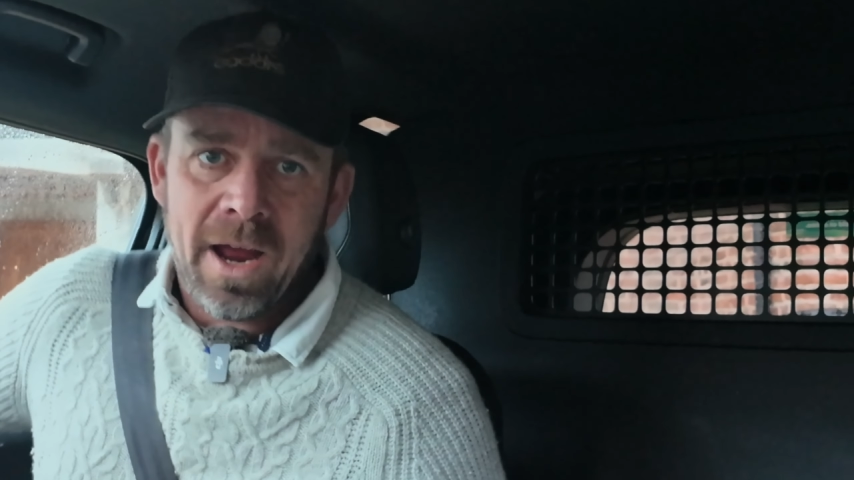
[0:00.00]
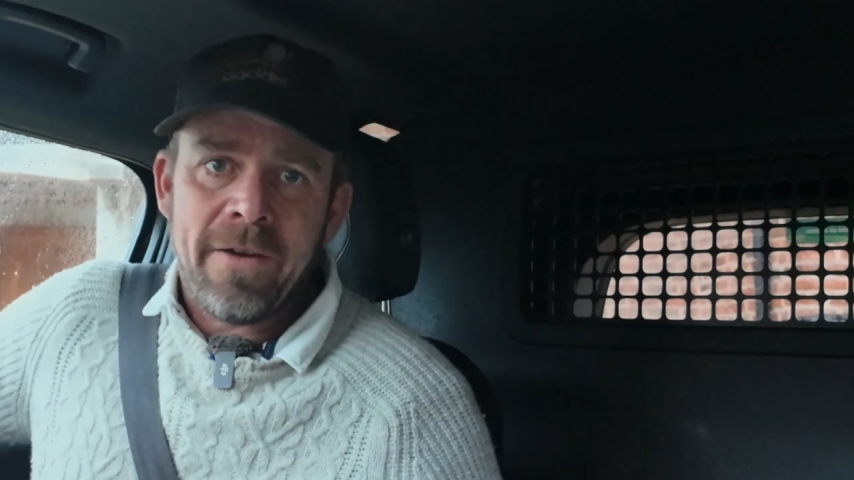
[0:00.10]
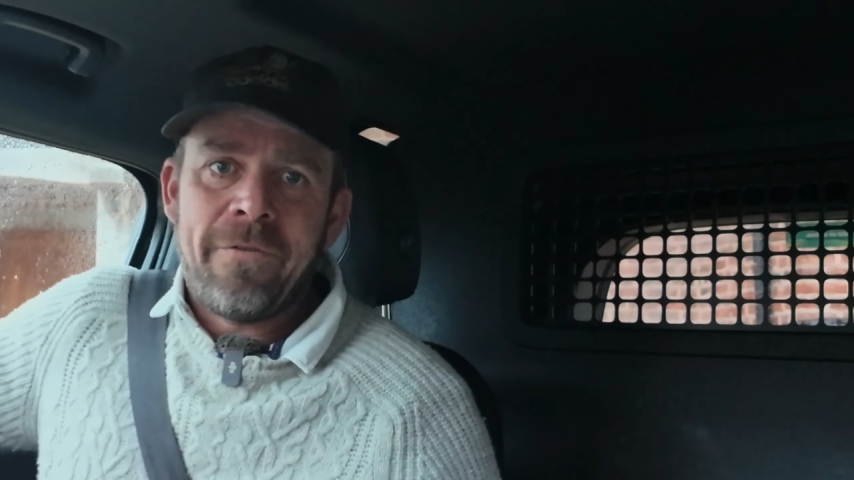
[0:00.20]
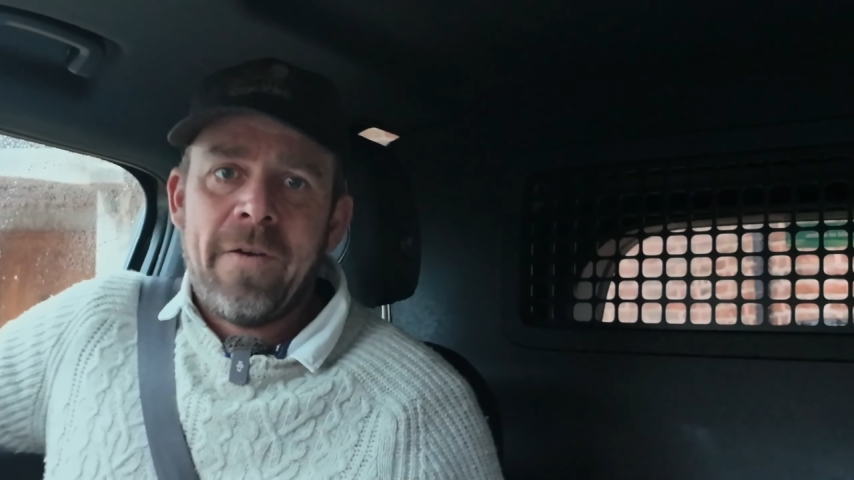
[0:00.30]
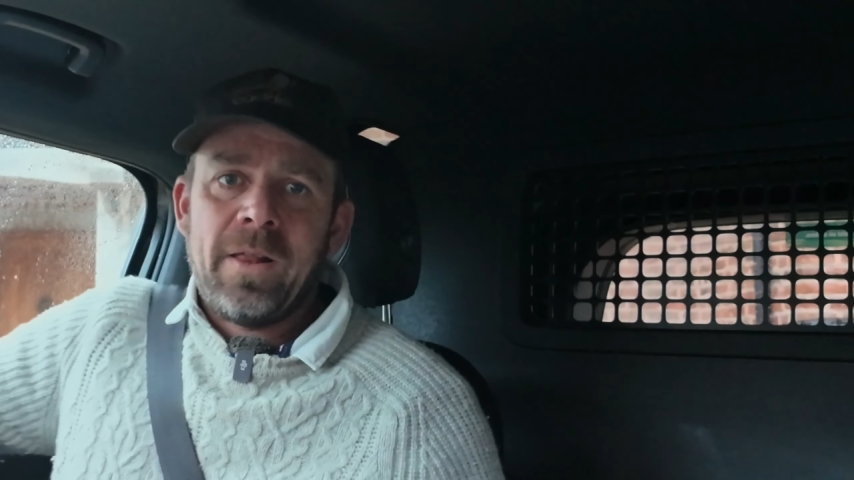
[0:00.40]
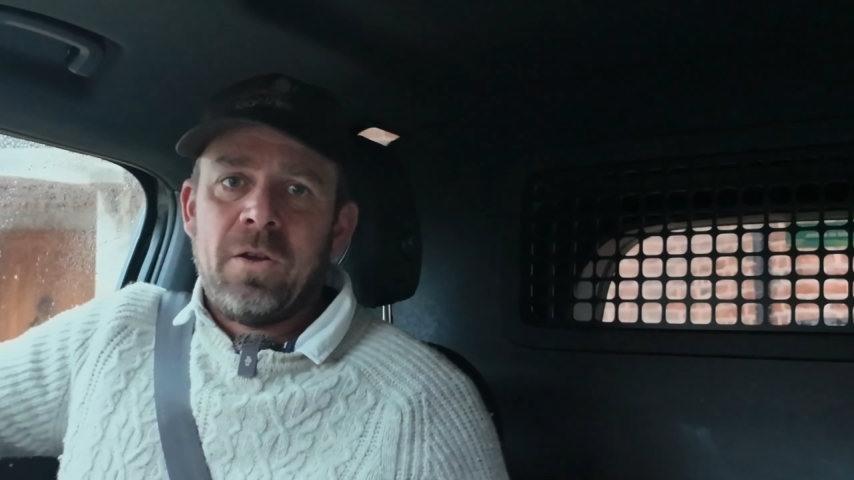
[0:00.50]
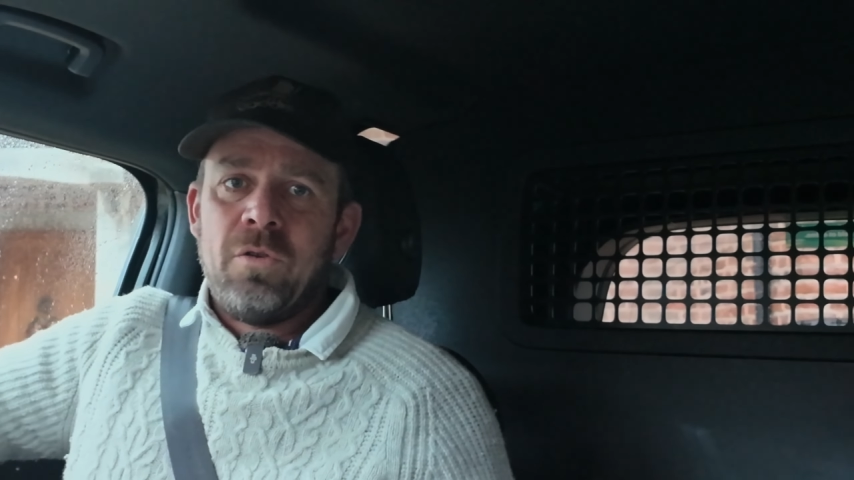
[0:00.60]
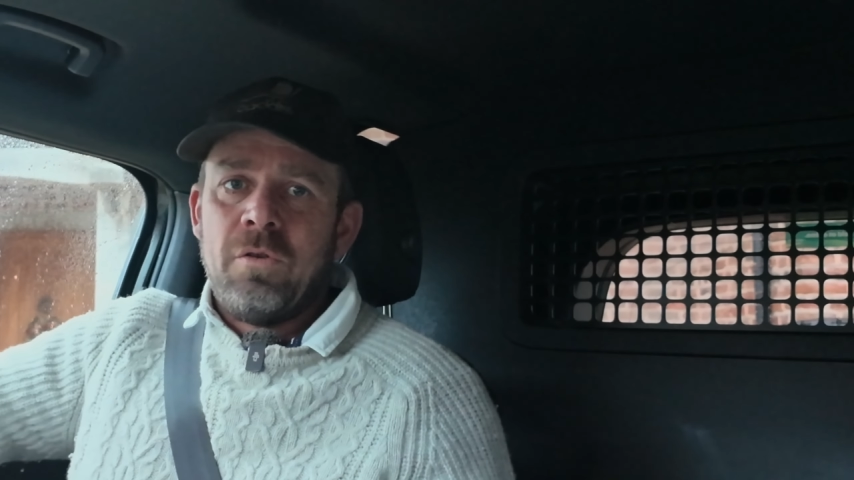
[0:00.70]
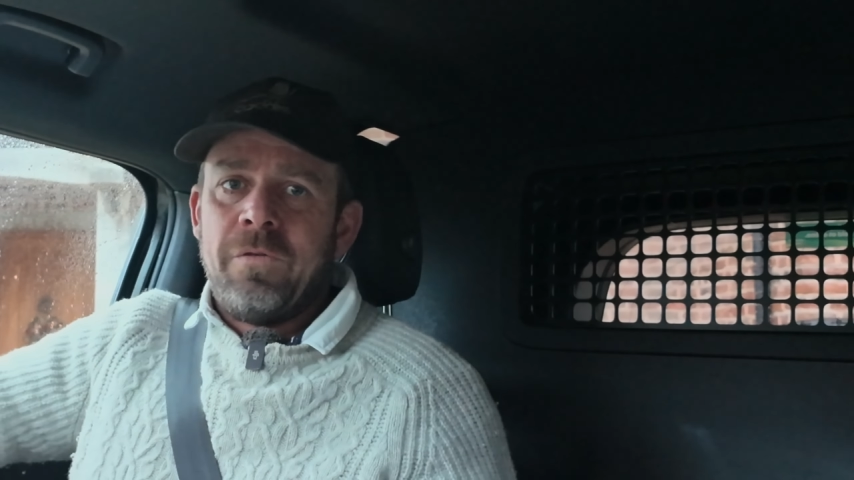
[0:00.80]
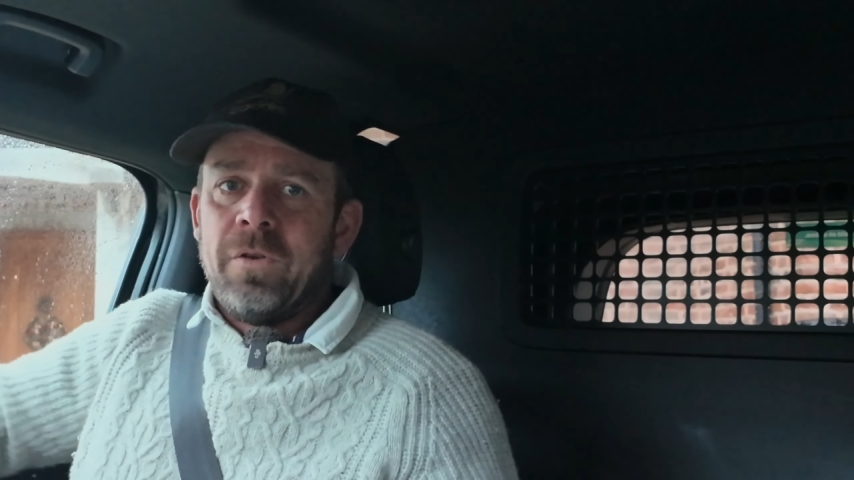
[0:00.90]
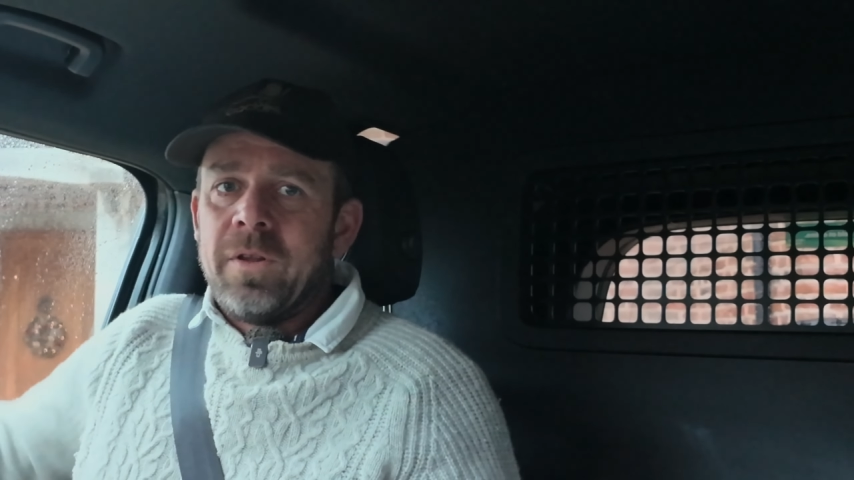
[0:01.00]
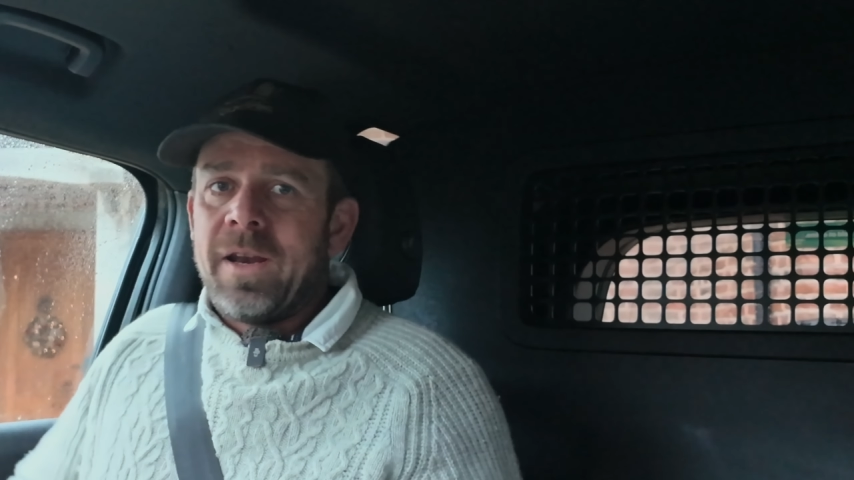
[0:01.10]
And I felt awful.